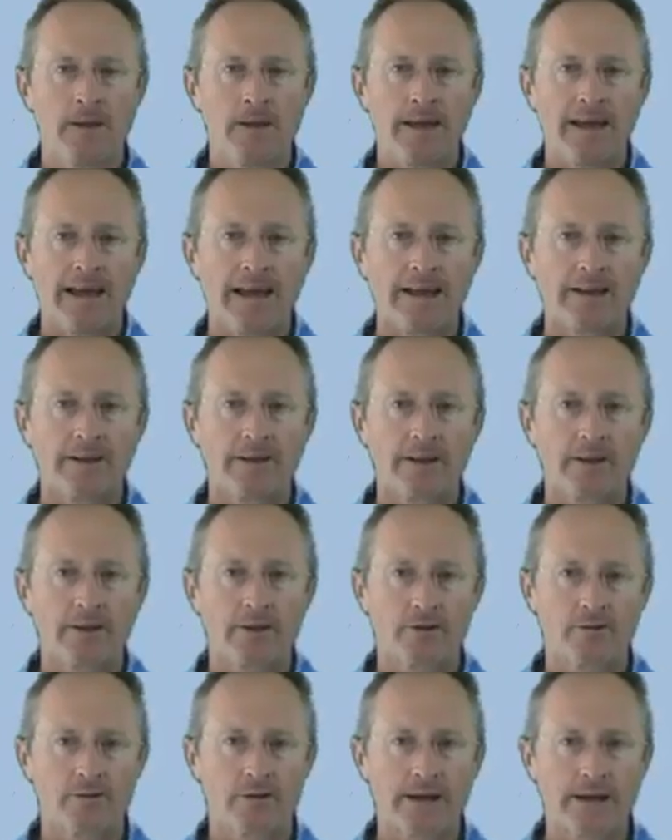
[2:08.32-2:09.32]
And another
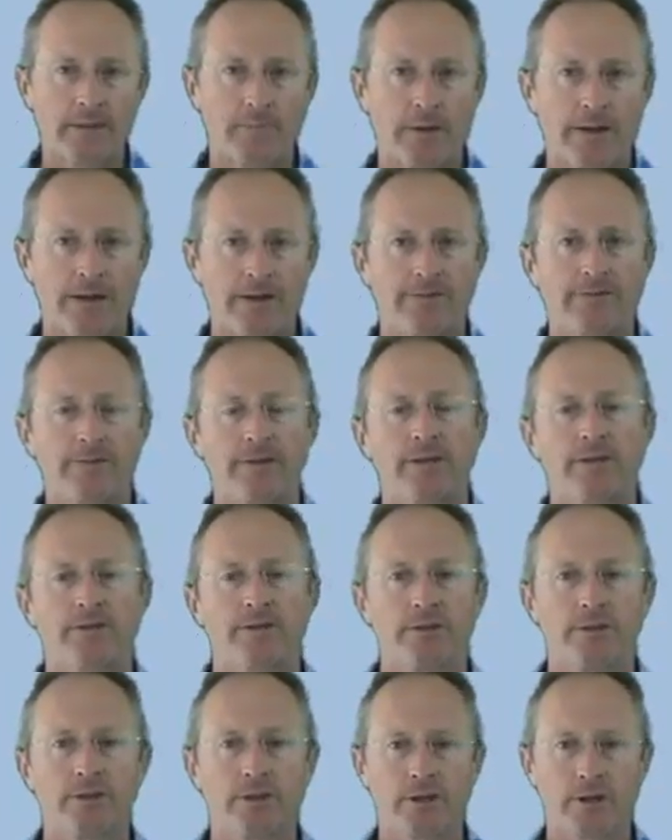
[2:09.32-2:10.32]
great benefit is
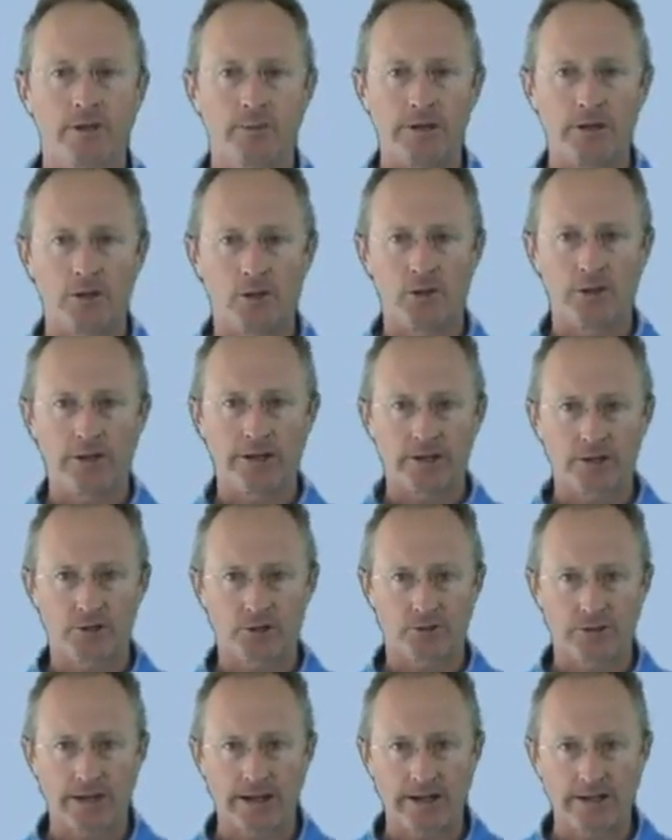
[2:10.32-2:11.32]
that you're going to be learning a
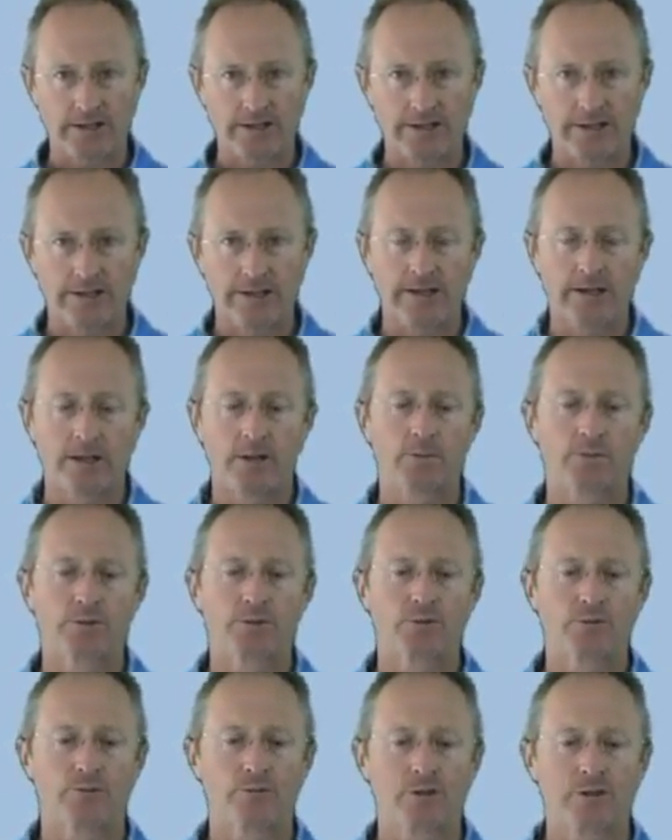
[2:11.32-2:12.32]
strategy that helps
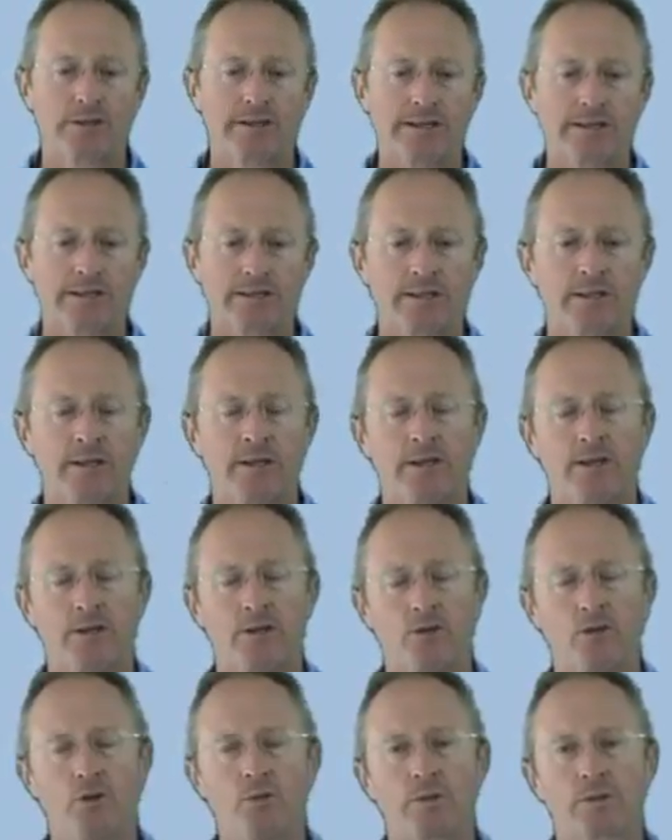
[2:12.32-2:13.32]
to release
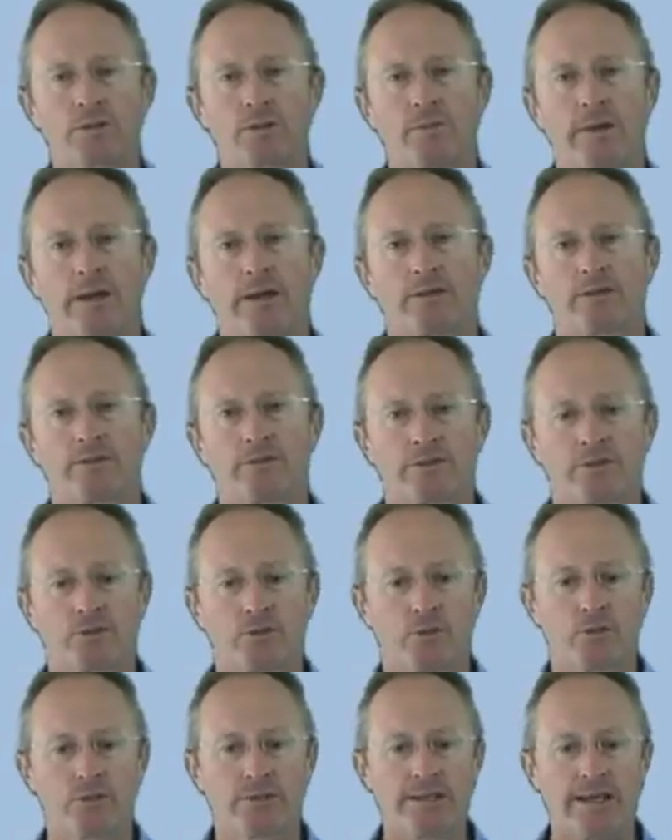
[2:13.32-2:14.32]
enormous amounts of
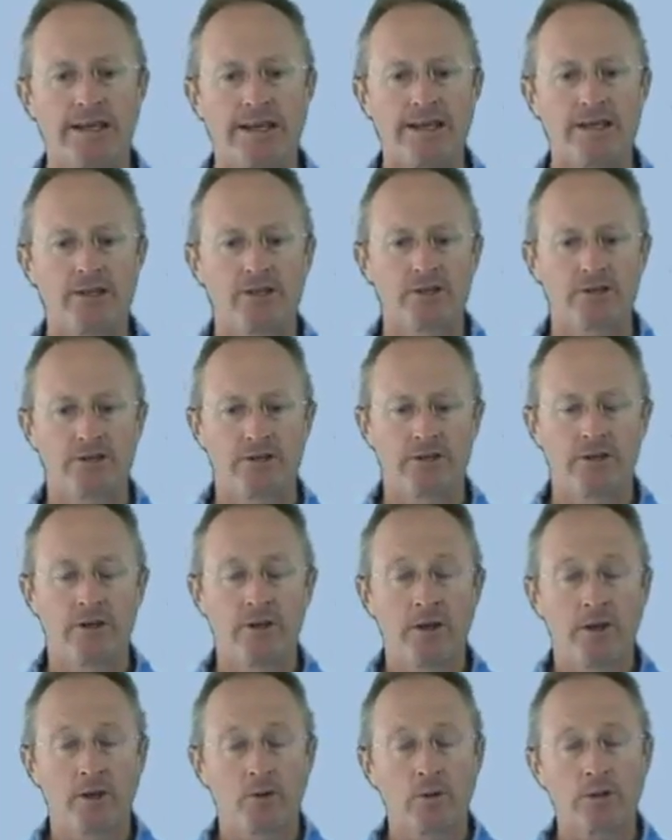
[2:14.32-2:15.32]
stored tension,
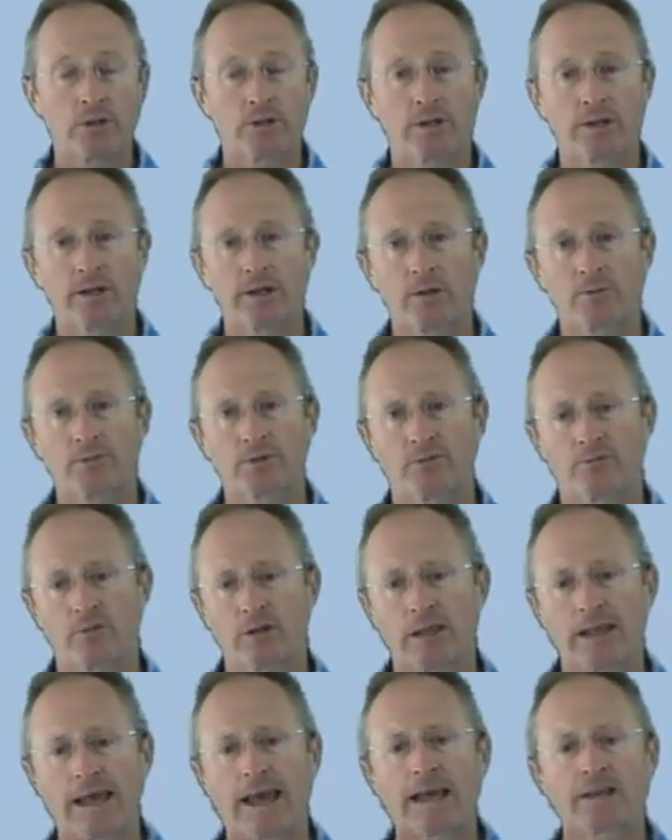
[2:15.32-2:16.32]
which can help to
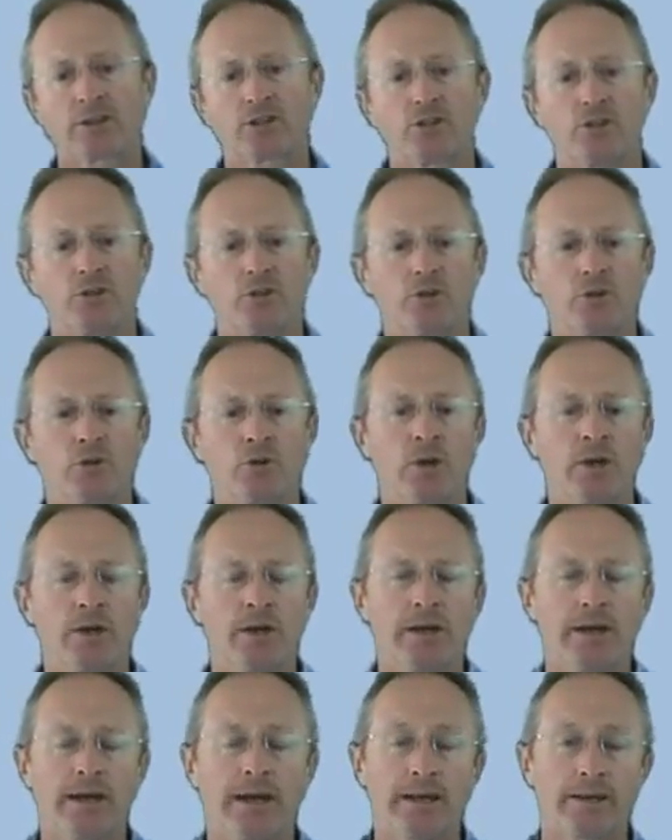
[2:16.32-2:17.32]
relax you
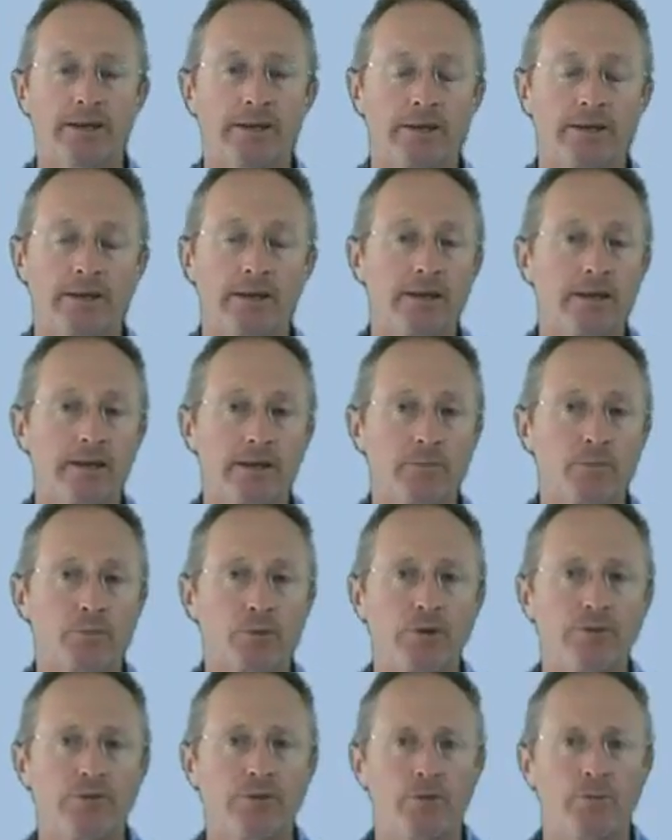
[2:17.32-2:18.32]
and can
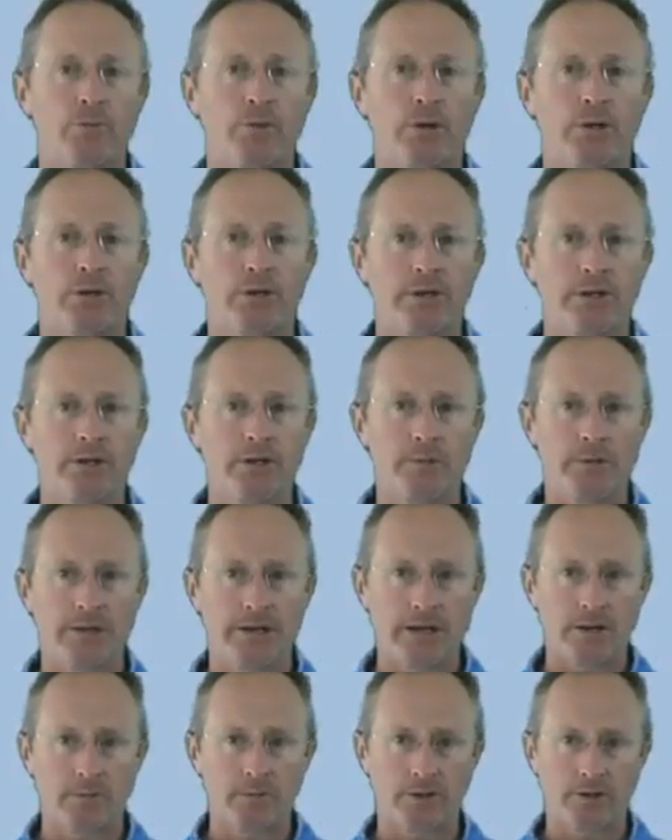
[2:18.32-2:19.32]
improve your ability to be
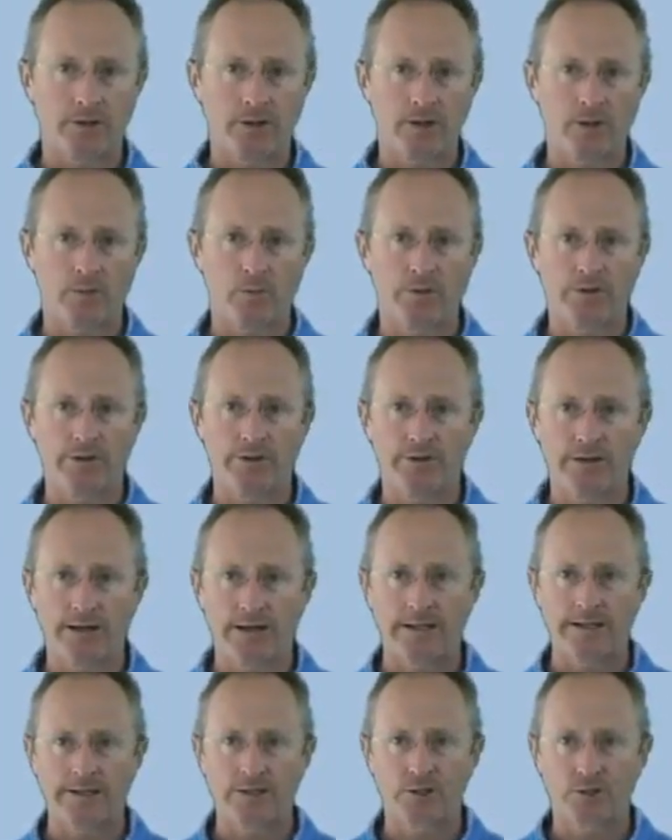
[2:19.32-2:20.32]
able to cope with your
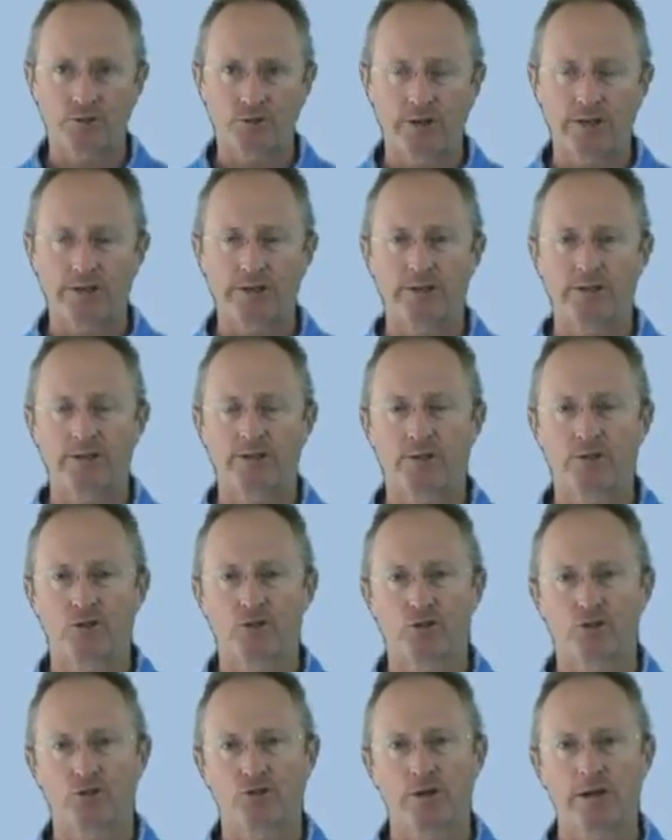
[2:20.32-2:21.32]
daily stresses and
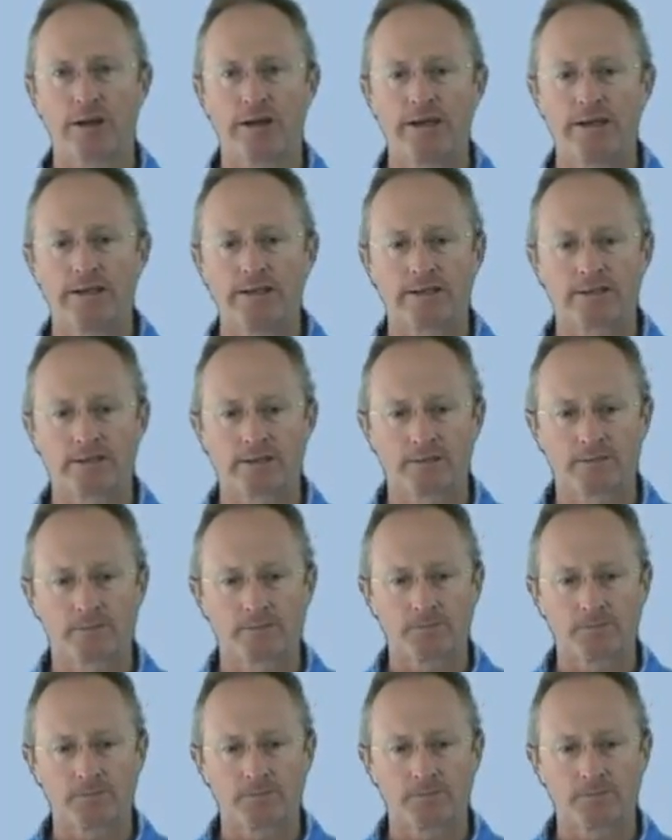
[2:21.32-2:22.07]
strains.